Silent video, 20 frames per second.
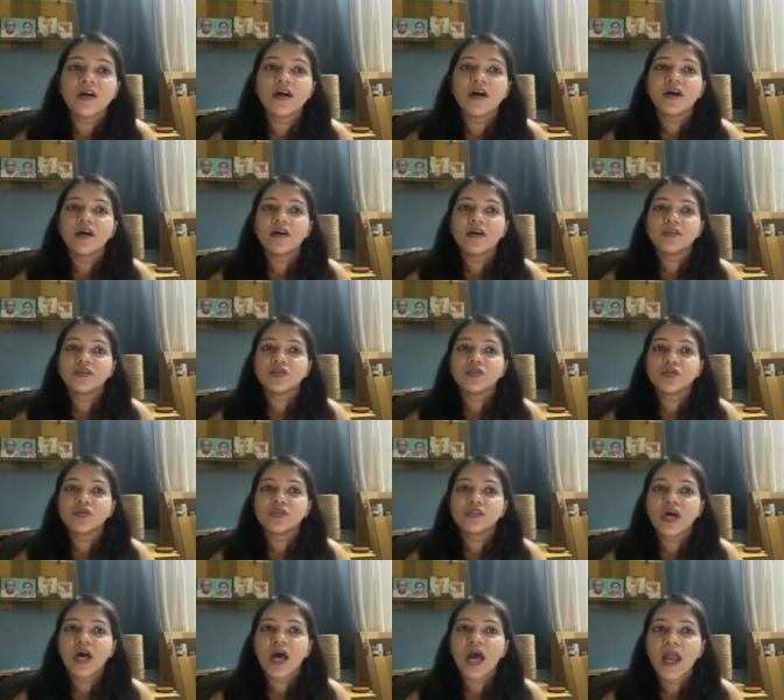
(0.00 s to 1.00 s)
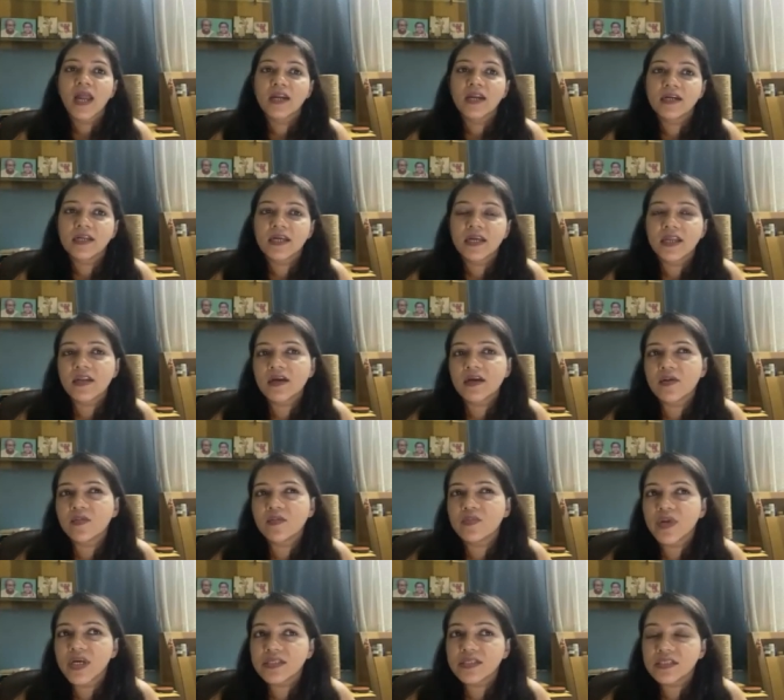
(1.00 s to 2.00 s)
uh, so the
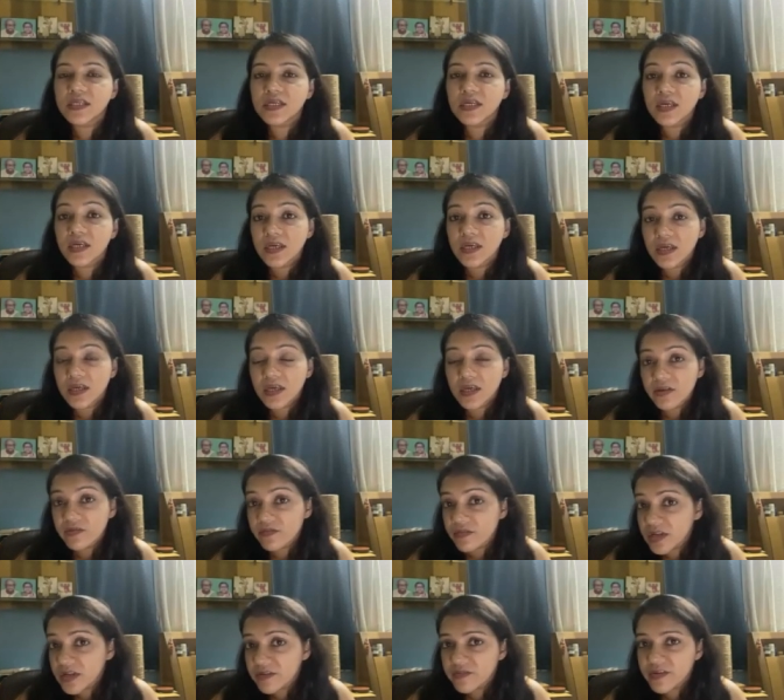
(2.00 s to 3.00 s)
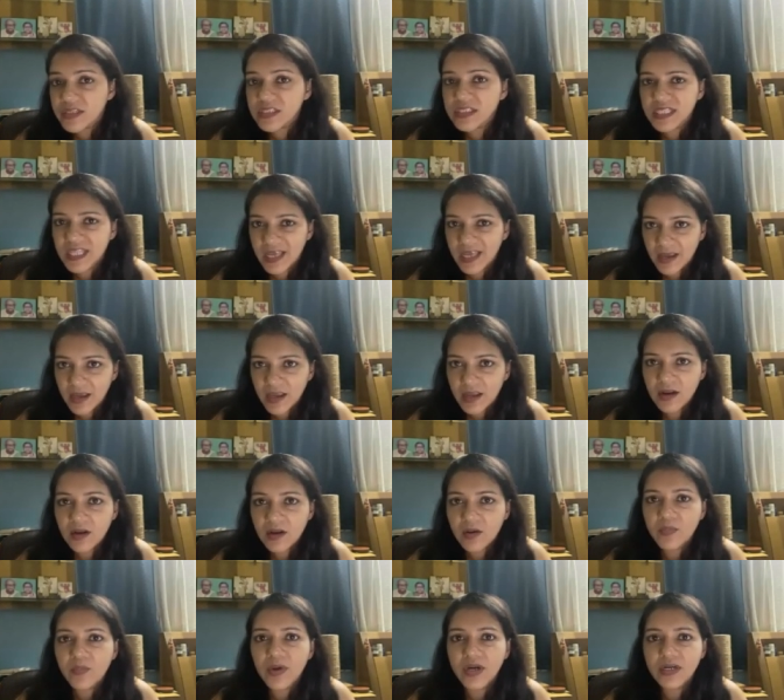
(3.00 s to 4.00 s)
anti-incumbency, even if it's there,
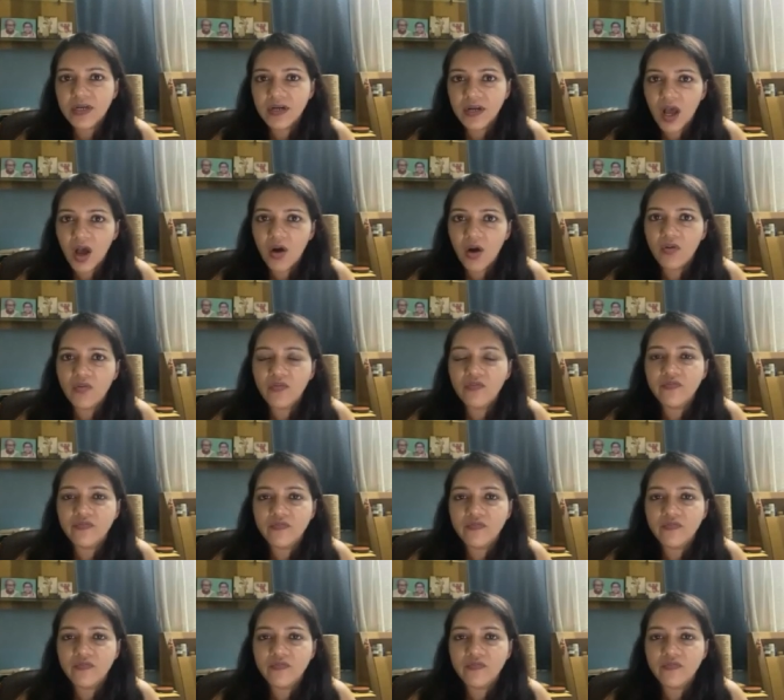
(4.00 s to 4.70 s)
but now